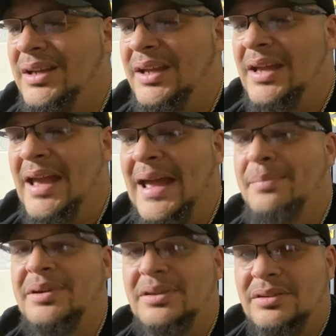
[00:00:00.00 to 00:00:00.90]

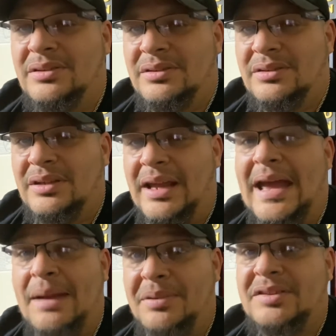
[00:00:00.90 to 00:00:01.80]
habit, a
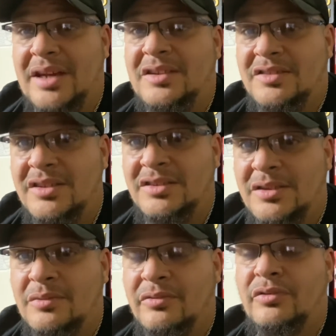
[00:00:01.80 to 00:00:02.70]
habitat
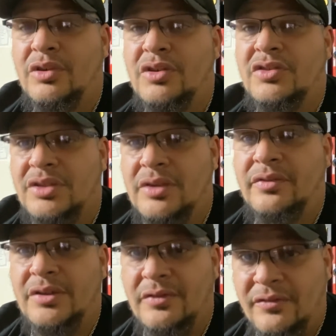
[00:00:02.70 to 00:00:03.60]
system for
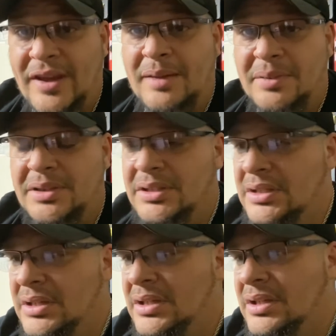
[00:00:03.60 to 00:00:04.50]
yourself and your family.
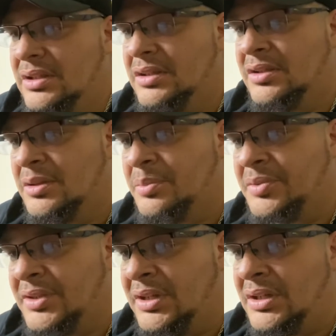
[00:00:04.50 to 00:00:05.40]
You know what I'm
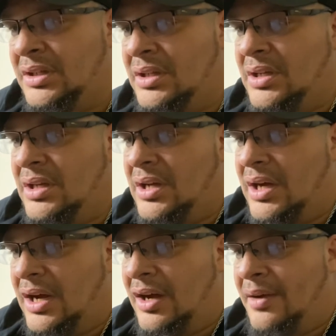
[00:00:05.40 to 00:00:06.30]
saying?
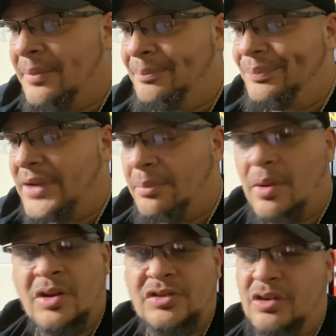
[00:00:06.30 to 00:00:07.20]

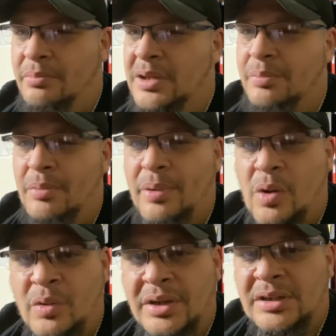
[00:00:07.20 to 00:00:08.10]
I'm also a big
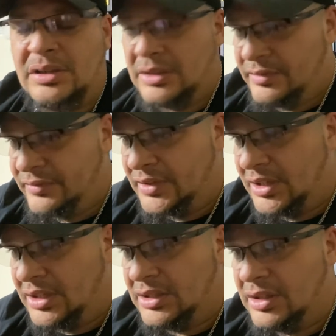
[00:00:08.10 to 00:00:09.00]
proponent
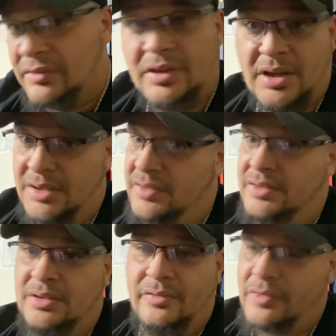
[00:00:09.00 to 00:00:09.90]
of
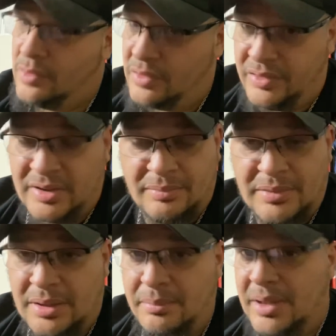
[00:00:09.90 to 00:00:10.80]
guns. Of course,
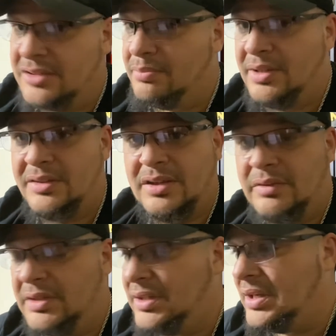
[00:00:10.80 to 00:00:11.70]
I'm
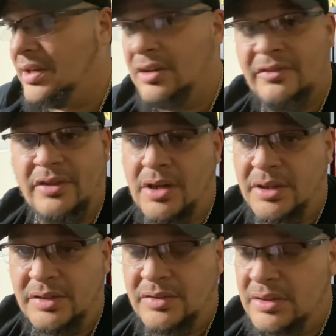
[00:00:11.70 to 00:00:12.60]
ex-military. I love
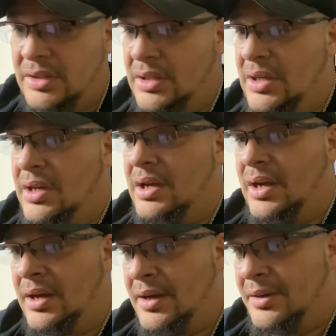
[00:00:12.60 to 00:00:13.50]
guns.
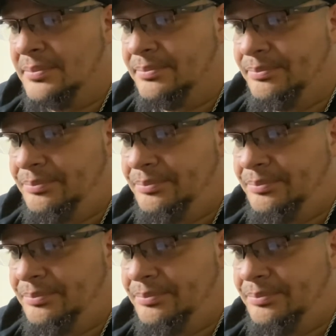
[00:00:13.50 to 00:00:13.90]
Um,